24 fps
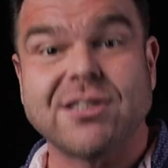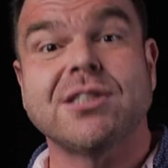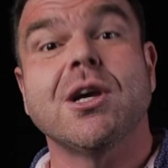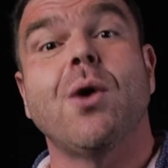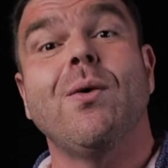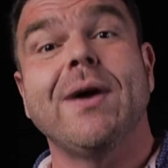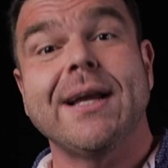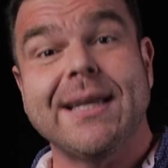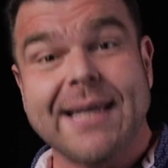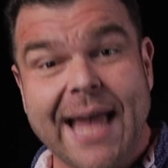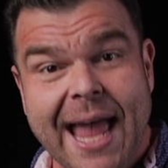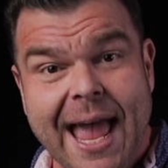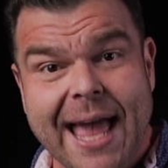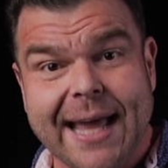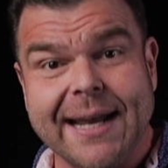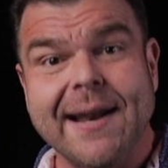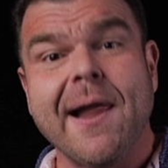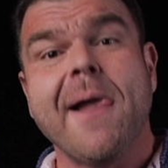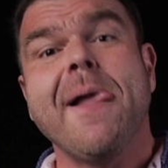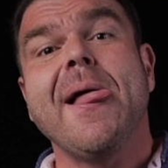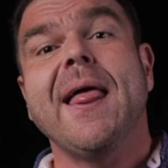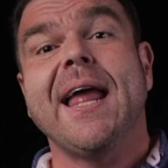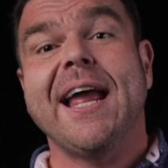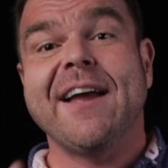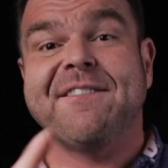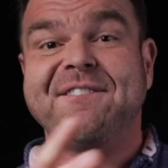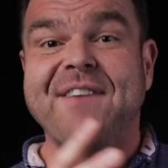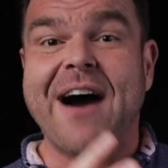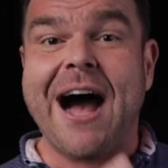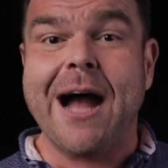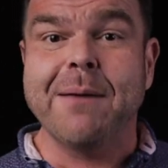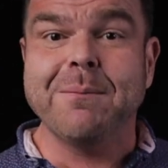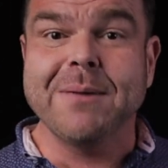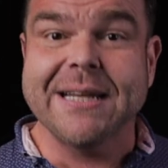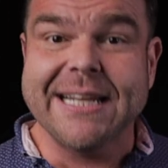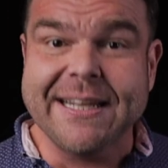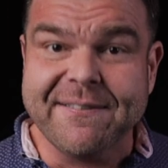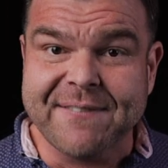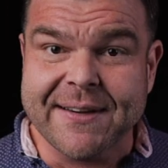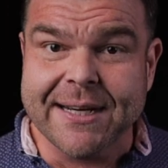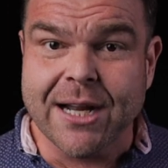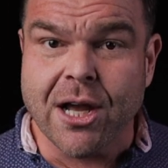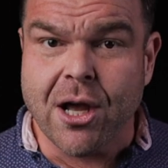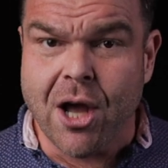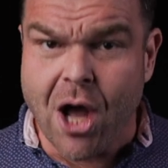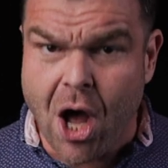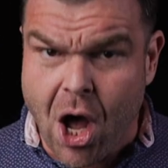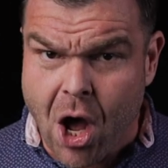So again, if I'm
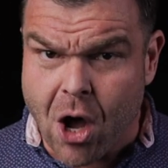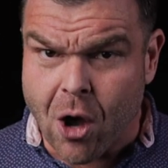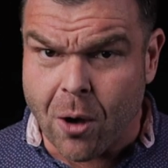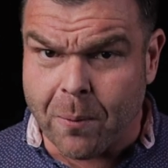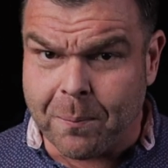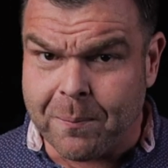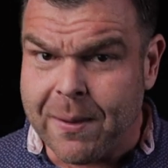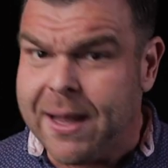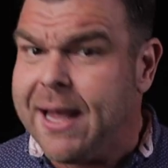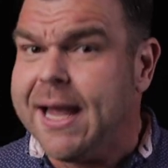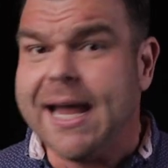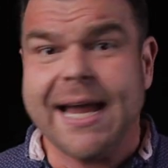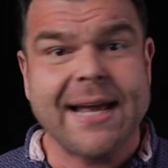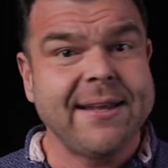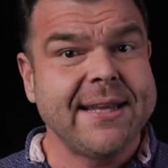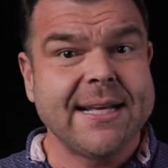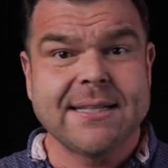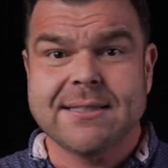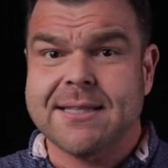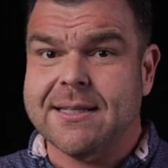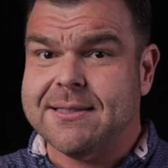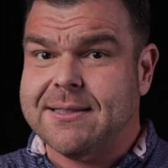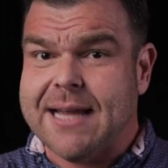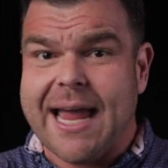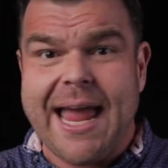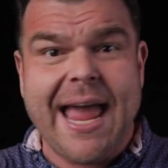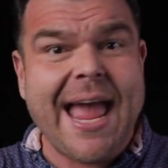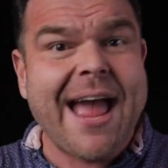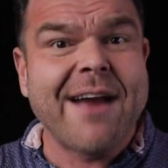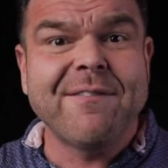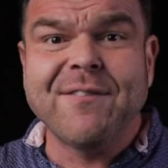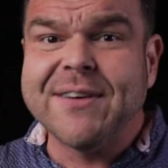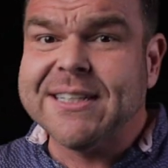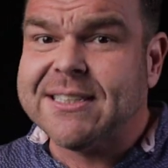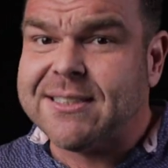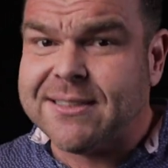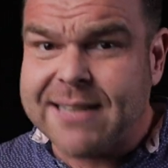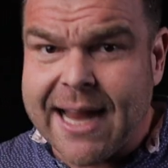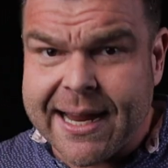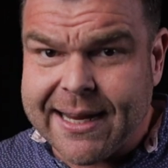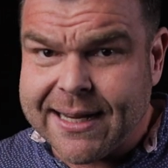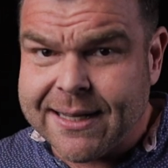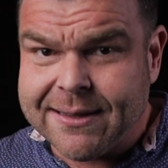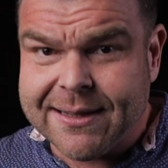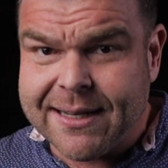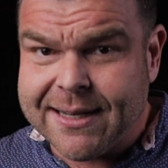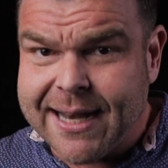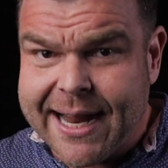leaving a home, and this is every
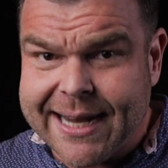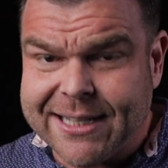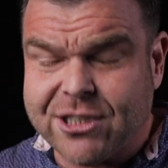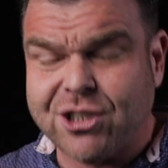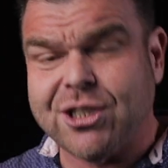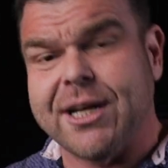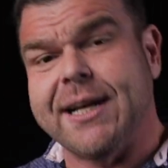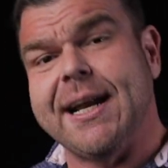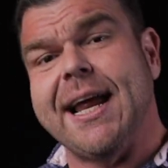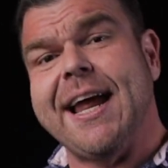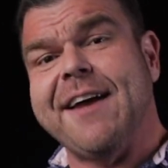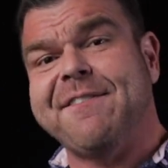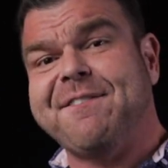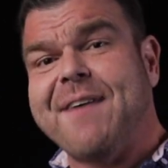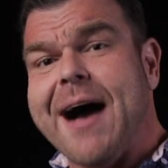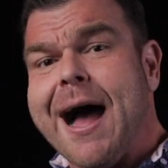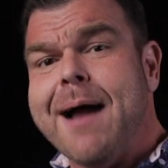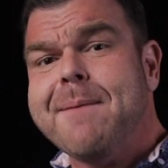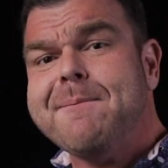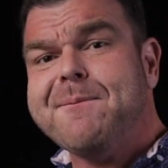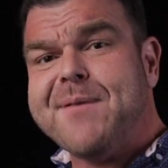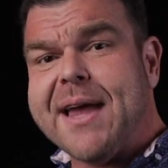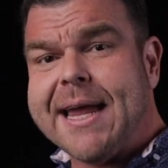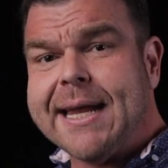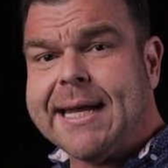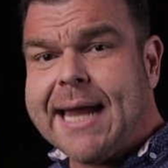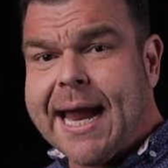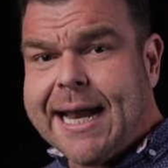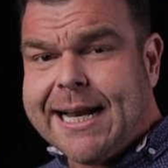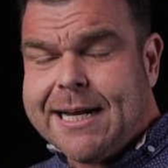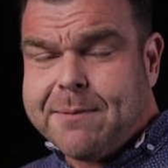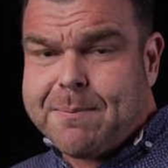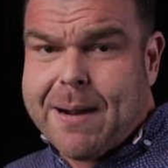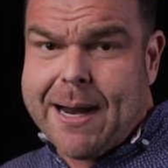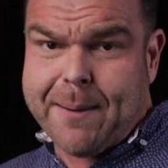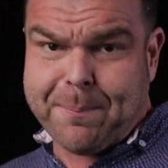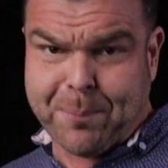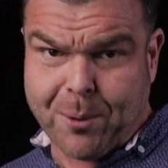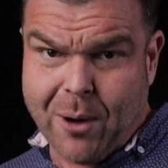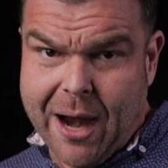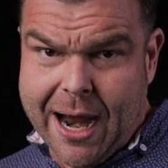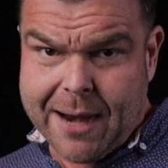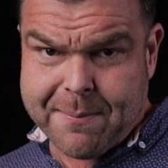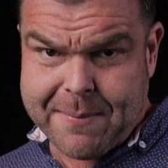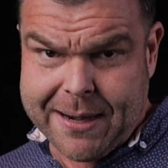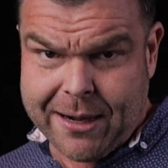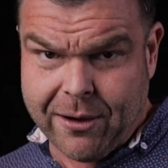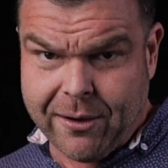state in the nation, if I'm vacating my
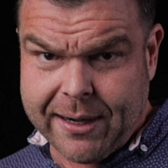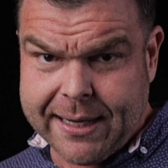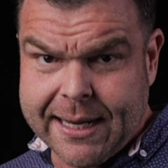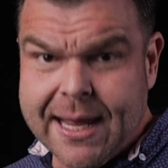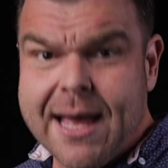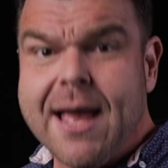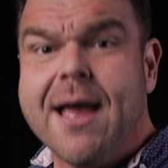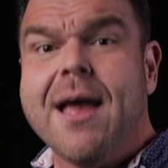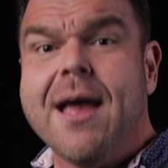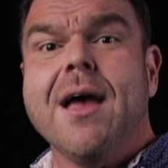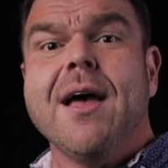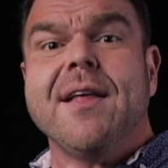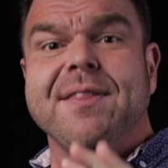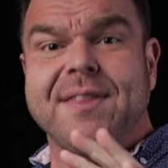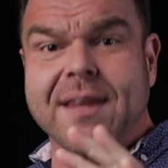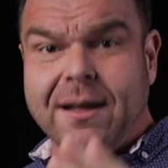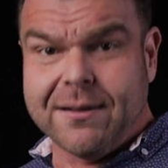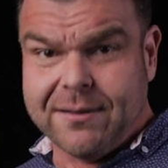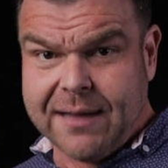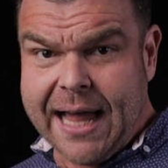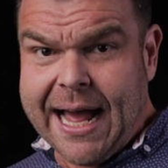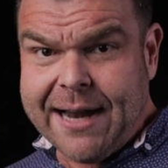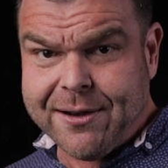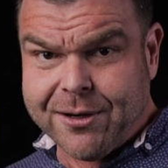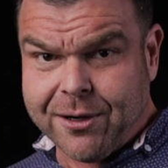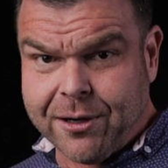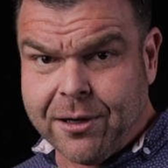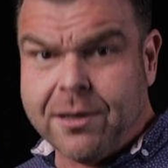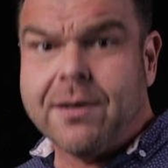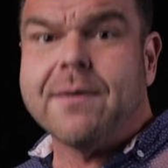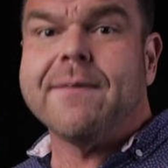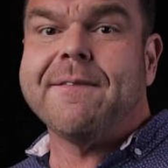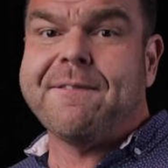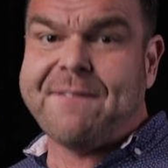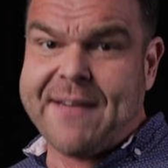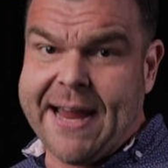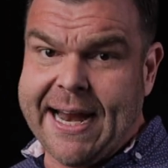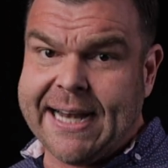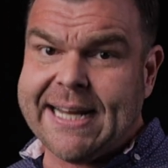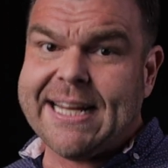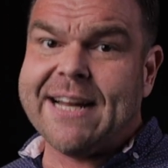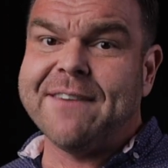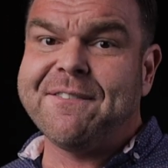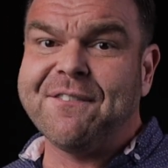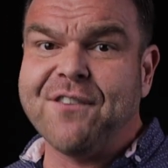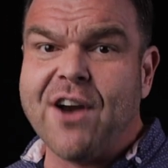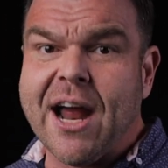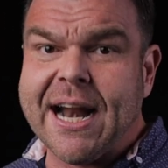primary, the lender,
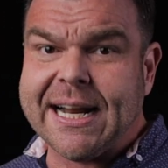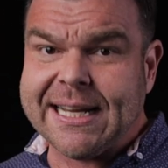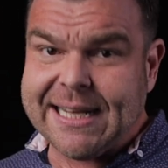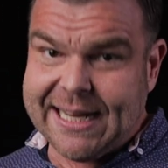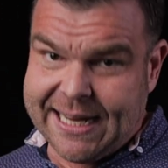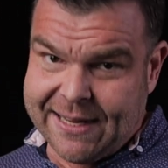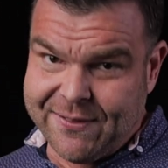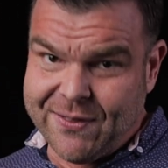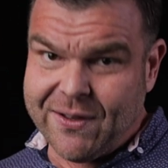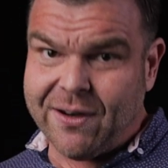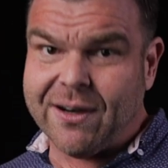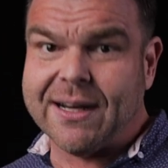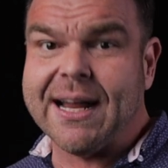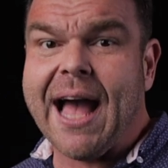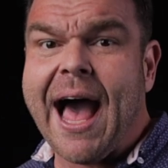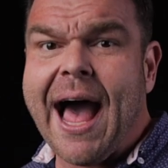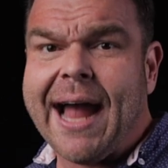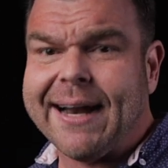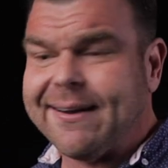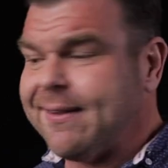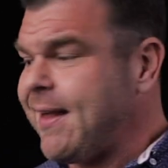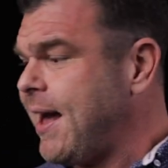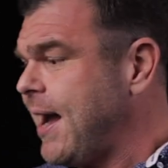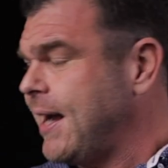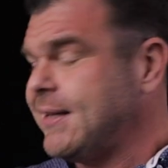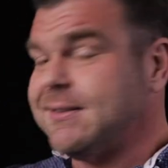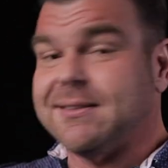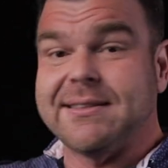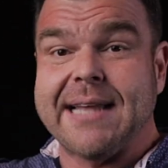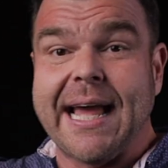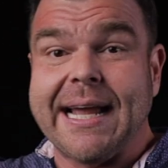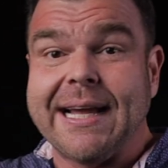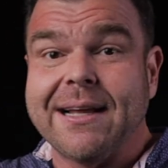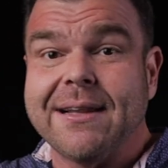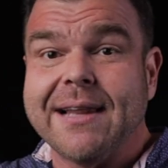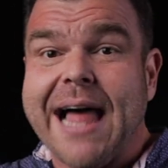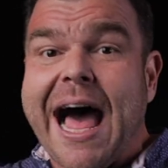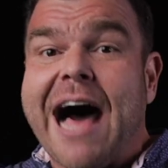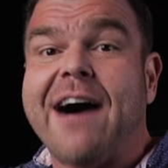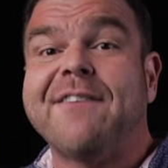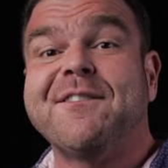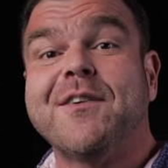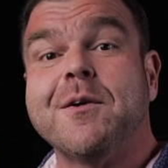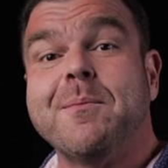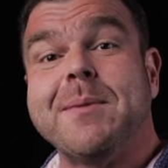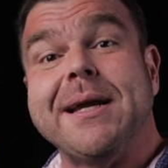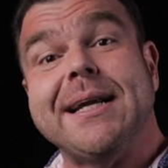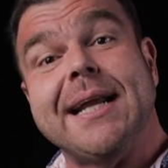Fannie and Freddie, in their guidelines, they allow
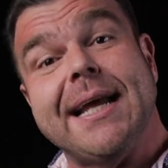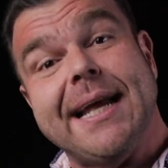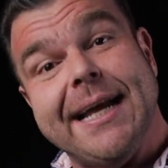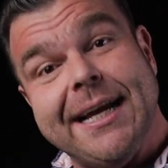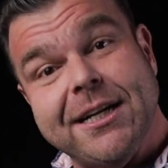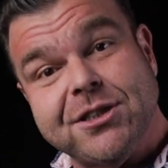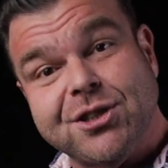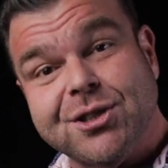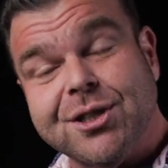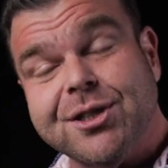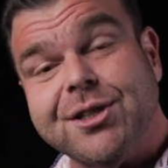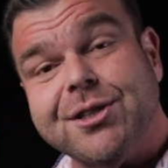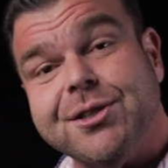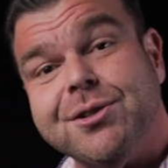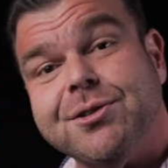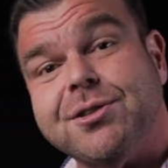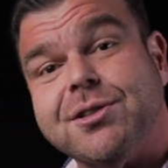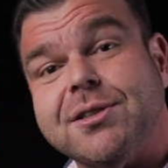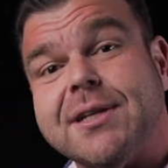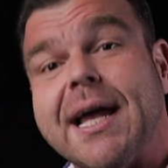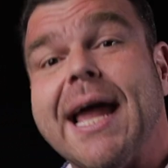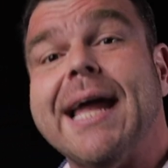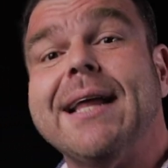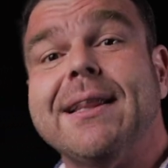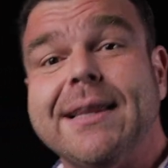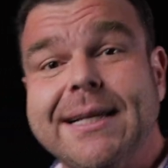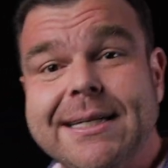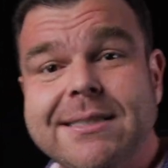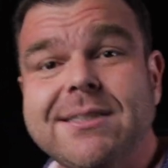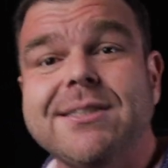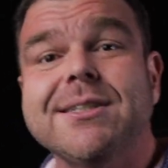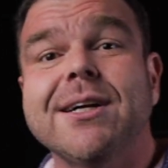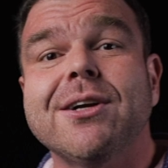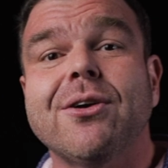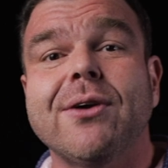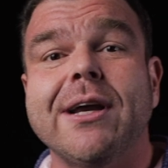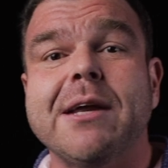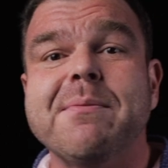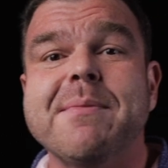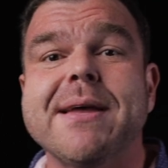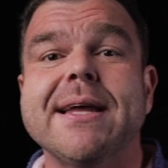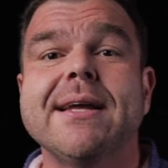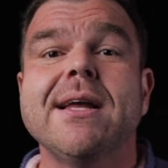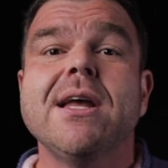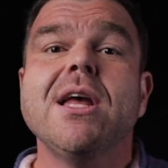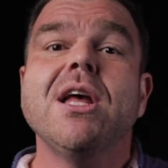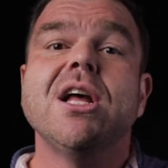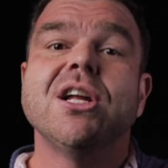for me to introduce a lease
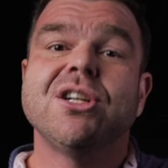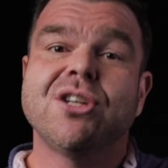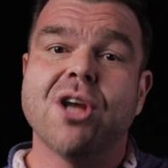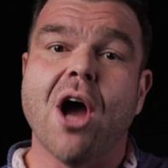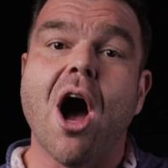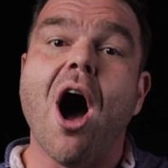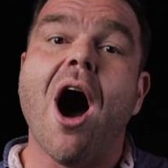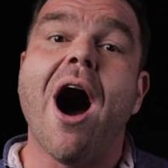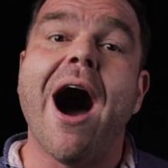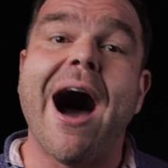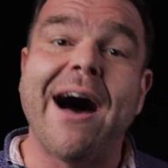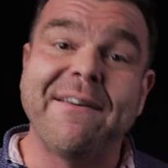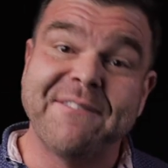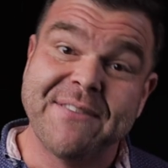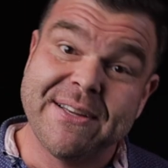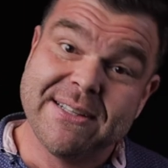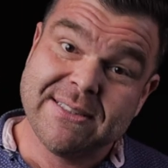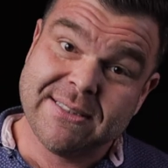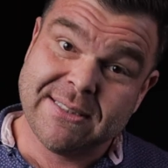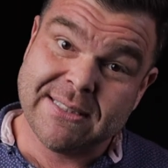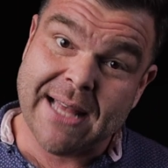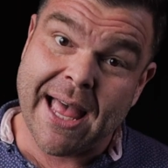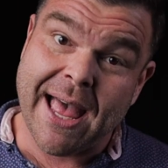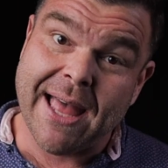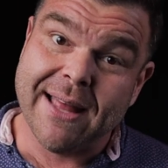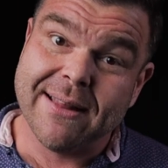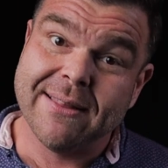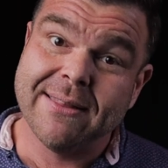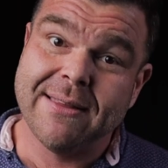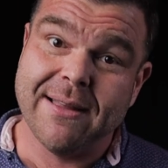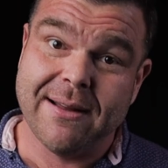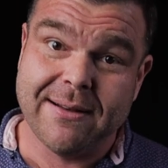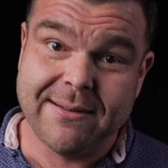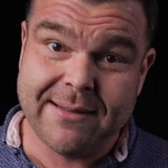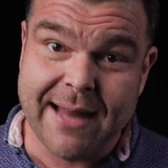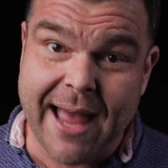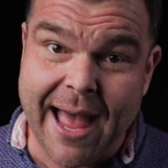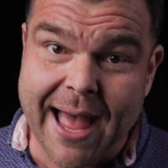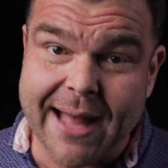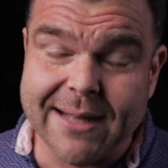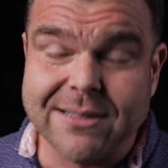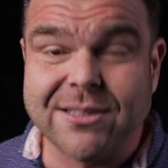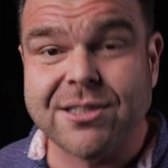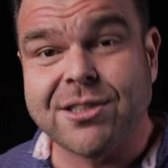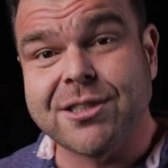agreement to offset the debt.